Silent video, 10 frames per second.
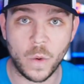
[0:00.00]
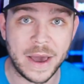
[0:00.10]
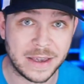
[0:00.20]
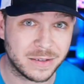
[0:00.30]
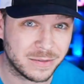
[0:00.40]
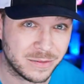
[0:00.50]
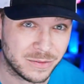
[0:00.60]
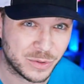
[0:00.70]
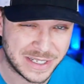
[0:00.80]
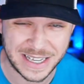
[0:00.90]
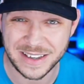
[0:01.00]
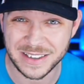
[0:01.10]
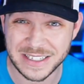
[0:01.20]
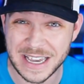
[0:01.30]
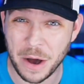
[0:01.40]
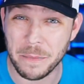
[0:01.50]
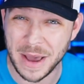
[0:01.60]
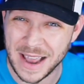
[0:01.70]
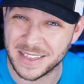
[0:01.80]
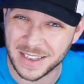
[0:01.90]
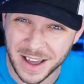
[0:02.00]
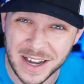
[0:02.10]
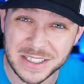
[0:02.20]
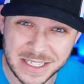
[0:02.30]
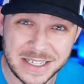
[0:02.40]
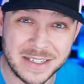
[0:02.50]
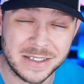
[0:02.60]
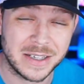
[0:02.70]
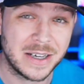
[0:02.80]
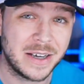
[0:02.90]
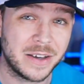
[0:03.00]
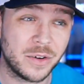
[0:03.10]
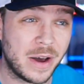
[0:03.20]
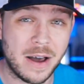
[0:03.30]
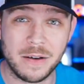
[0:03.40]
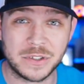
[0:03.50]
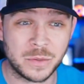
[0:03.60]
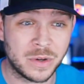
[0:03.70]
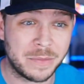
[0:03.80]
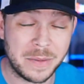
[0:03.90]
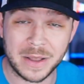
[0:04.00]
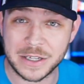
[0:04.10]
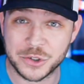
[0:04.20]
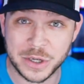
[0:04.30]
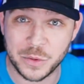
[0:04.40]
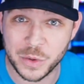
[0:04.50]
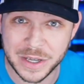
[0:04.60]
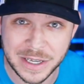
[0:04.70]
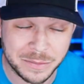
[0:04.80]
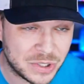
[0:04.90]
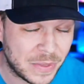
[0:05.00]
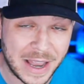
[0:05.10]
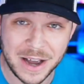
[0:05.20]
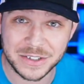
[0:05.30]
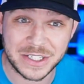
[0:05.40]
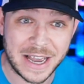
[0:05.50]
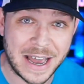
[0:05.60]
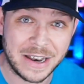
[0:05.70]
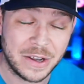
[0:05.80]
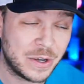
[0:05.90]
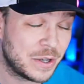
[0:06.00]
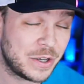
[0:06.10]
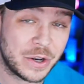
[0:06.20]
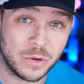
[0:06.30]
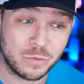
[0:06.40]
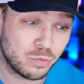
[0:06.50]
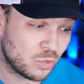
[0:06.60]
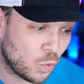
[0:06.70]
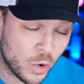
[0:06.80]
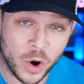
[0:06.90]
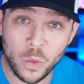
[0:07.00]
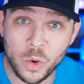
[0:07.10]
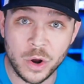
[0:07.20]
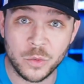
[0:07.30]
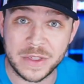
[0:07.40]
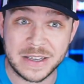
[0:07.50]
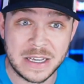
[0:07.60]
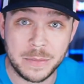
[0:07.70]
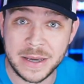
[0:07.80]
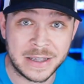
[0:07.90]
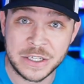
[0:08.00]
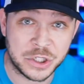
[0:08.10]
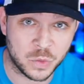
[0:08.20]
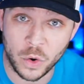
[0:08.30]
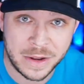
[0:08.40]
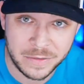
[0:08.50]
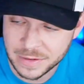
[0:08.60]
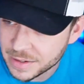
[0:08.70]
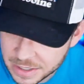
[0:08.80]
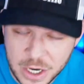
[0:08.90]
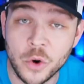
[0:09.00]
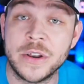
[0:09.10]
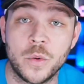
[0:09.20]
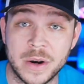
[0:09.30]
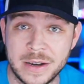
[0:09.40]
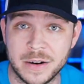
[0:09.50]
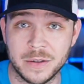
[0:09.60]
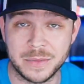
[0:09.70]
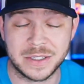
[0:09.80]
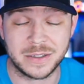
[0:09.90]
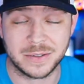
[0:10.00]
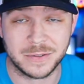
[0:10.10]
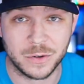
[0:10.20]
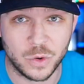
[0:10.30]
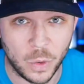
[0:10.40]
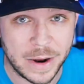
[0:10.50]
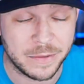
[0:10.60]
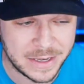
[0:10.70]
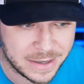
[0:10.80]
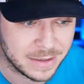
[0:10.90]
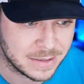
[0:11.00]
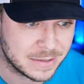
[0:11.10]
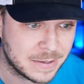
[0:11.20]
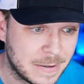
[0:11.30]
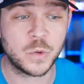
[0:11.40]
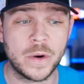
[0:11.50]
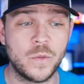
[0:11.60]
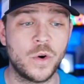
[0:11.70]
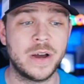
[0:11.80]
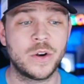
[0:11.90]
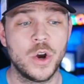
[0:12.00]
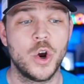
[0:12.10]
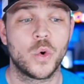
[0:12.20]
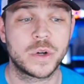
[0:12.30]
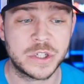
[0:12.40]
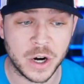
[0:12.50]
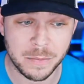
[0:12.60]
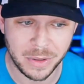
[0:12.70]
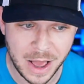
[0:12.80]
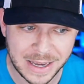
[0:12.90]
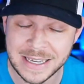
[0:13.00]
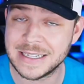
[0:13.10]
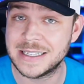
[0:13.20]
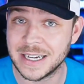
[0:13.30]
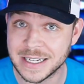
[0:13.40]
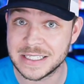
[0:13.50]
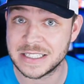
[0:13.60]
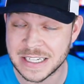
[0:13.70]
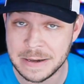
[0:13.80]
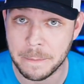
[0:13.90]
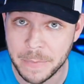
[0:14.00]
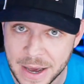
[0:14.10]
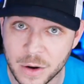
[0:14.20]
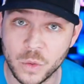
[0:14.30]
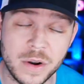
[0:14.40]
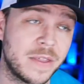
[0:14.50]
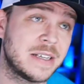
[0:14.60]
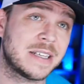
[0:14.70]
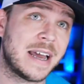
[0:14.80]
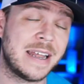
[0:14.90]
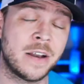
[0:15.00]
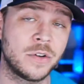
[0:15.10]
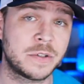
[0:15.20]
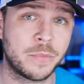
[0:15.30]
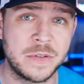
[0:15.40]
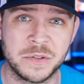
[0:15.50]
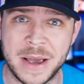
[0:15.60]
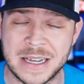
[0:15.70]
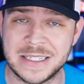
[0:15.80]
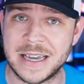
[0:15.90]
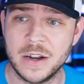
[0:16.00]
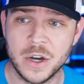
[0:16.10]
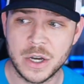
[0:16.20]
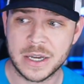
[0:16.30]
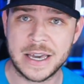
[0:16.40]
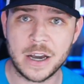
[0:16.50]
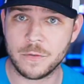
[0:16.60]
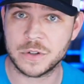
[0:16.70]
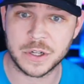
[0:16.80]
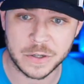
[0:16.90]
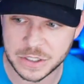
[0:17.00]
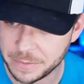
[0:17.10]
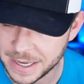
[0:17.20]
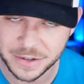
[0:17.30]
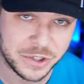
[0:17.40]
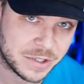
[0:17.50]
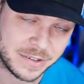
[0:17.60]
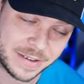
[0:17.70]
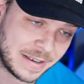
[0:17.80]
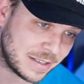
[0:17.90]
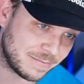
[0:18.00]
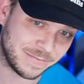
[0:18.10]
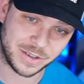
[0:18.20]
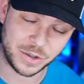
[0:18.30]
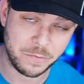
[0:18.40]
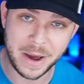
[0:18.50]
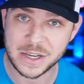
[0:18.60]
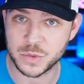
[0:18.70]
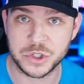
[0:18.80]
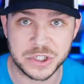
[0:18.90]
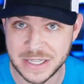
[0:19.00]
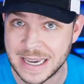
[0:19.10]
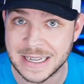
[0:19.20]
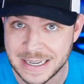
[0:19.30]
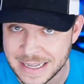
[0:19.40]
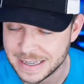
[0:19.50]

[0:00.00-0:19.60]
quite ridiculous how bad the logic is. You'll have someone maybe like Trent Williams on the outside, you know, one-on-one with a DB, and he just won't even go anywhere near them. It's quite ridiculous. Number 21, return blocking does seem better. One of the things that I noticed in previous Maddens that kickoff returns, man, you might as well just take a